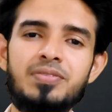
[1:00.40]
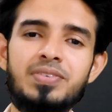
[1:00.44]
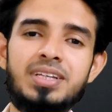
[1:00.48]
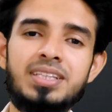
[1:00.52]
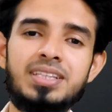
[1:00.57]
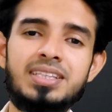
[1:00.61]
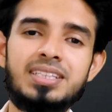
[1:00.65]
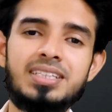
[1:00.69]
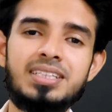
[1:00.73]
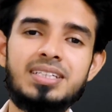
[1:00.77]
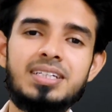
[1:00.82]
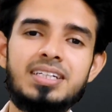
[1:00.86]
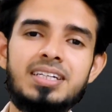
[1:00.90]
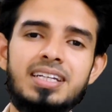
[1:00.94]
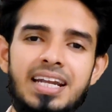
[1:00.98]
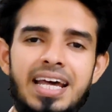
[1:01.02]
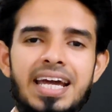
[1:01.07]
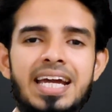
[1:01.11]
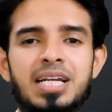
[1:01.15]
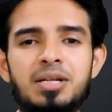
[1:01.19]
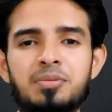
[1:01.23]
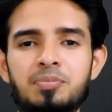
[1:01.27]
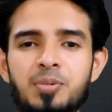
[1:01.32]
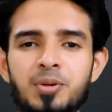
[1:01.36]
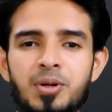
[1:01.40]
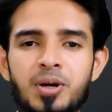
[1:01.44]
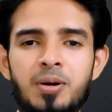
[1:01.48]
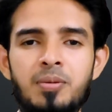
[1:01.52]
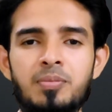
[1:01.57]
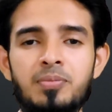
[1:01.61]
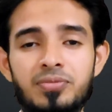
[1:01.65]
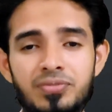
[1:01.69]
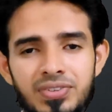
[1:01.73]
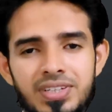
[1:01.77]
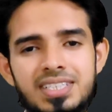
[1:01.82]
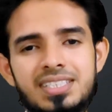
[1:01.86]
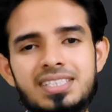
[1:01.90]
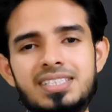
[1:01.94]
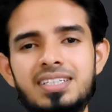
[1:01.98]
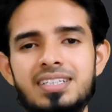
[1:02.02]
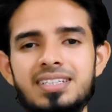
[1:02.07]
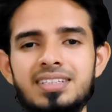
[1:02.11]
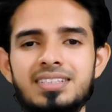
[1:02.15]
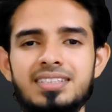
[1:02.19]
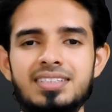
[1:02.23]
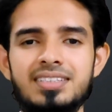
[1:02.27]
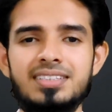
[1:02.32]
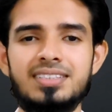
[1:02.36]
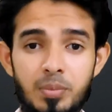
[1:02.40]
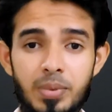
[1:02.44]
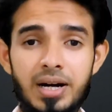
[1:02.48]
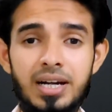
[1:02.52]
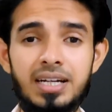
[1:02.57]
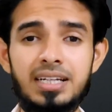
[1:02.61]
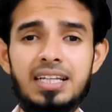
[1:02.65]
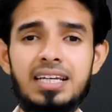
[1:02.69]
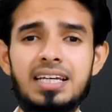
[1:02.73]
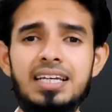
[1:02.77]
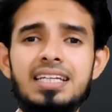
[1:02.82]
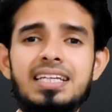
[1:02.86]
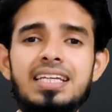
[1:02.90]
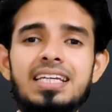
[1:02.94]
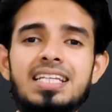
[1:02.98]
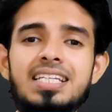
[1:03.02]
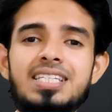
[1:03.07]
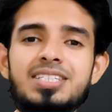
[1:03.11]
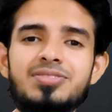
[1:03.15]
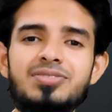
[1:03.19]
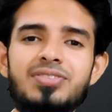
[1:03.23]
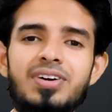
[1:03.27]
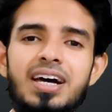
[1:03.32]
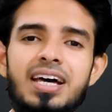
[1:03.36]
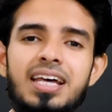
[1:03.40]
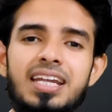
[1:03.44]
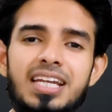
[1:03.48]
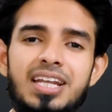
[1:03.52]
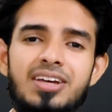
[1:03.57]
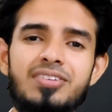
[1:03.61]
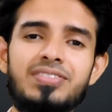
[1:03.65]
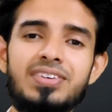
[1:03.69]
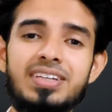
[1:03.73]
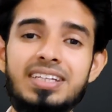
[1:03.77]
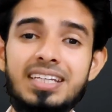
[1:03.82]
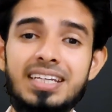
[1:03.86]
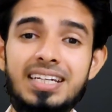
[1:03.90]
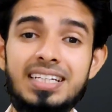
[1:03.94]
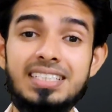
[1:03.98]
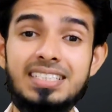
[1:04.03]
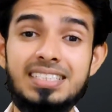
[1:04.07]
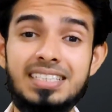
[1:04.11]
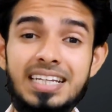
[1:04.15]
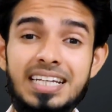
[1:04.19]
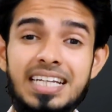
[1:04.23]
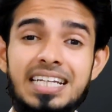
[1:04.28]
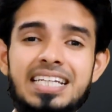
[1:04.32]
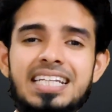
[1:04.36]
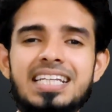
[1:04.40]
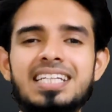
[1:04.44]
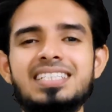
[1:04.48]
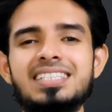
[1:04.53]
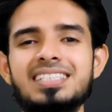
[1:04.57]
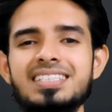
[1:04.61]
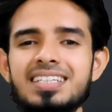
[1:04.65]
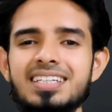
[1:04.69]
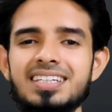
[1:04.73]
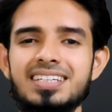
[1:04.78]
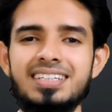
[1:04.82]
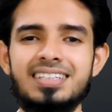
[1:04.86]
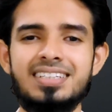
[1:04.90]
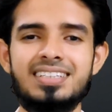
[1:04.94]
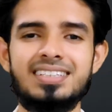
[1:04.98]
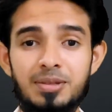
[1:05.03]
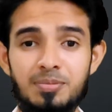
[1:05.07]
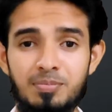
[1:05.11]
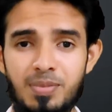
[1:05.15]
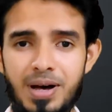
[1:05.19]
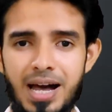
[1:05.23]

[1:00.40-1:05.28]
with right prompt fixed it. But here is where Reve gets interesting. The